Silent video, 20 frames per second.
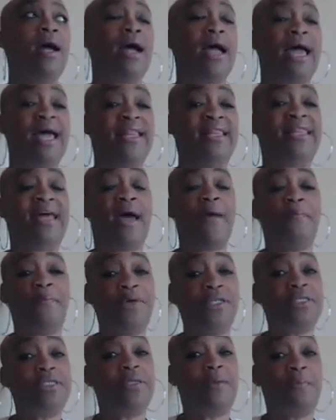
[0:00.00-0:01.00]
And that
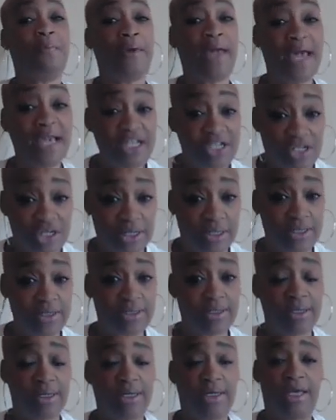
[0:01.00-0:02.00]
puts the
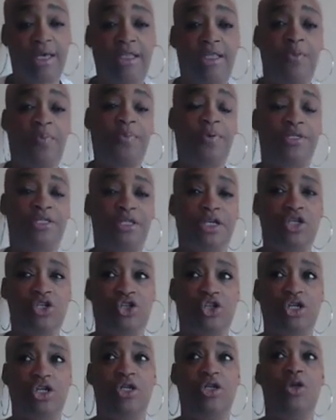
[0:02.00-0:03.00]
patient in the
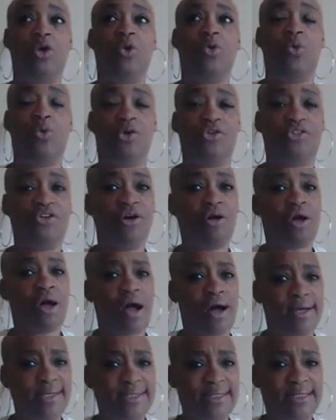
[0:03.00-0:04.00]
position where they're
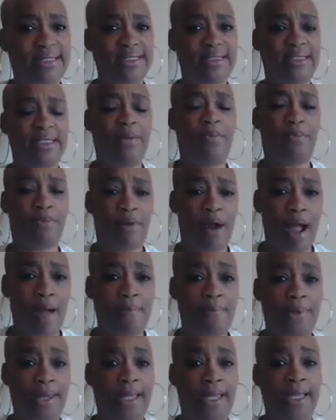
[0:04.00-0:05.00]
constantly
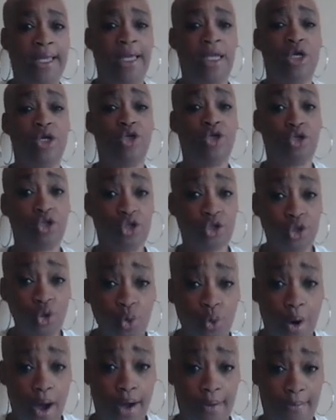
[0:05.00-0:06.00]
propping
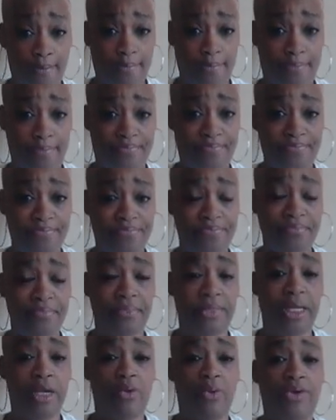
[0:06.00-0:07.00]
you up,
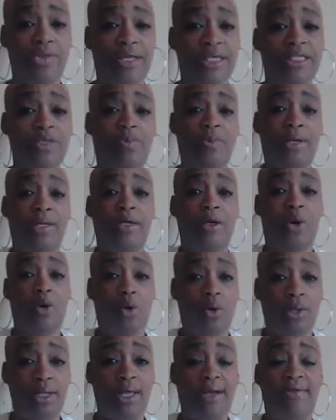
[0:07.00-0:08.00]
where they spend a
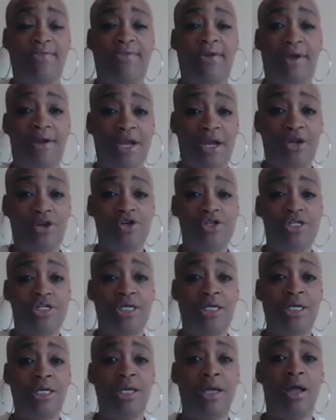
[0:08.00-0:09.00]
whole lot of their
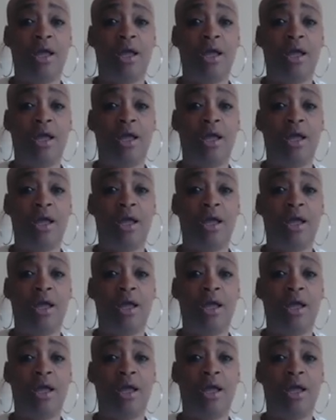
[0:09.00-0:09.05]
energy